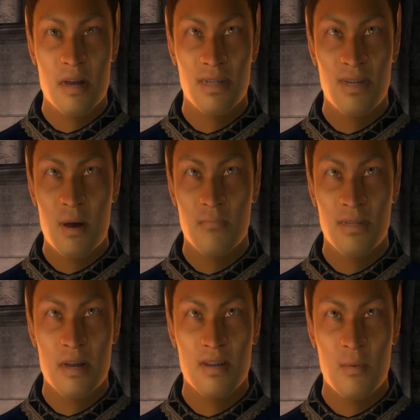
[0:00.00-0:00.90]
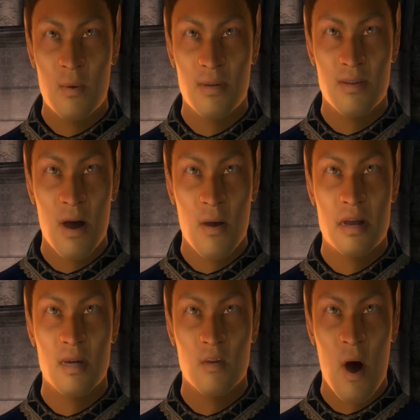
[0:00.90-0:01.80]
It's come to the Order's
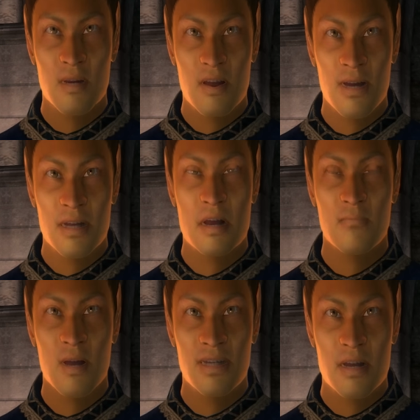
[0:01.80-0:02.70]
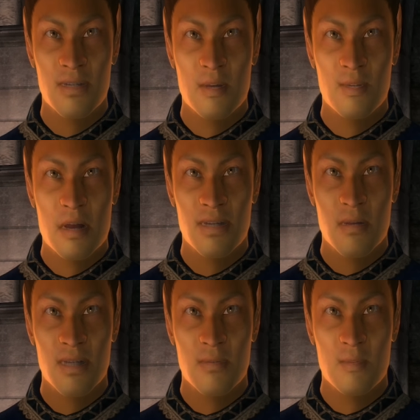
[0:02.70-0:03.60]
attention that Temple District
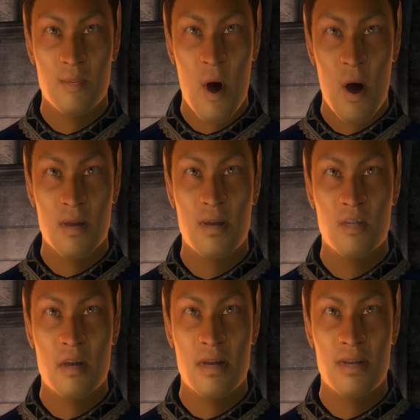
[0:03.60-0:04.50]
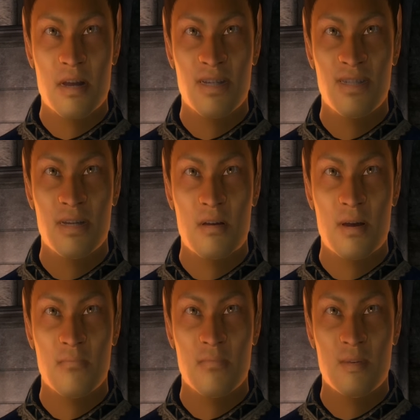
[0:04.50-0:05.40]
resident Roland Janserik is a
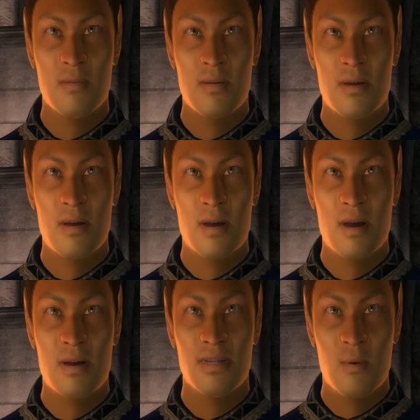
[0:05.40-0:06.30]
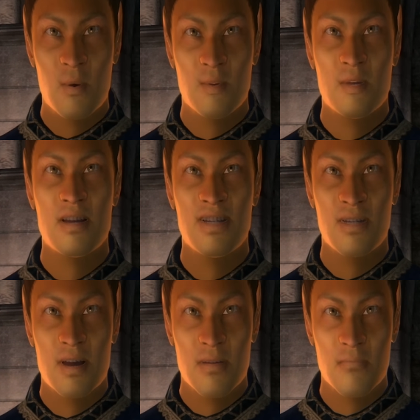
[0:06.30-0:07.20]
vampire, and has already
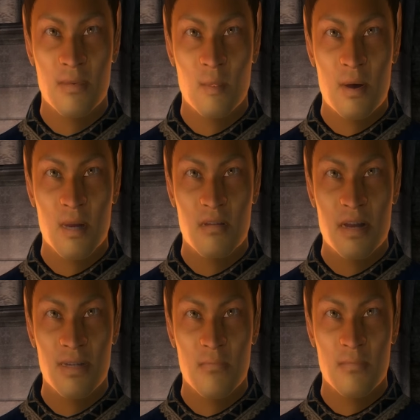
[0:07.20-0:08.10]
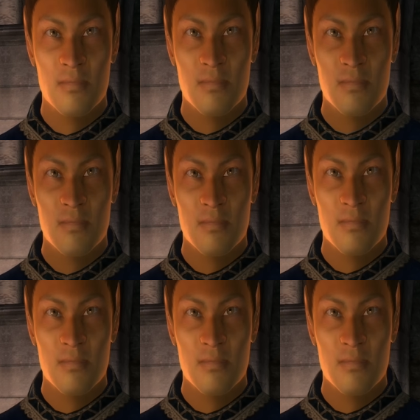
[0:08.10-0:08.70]
claimed one victim.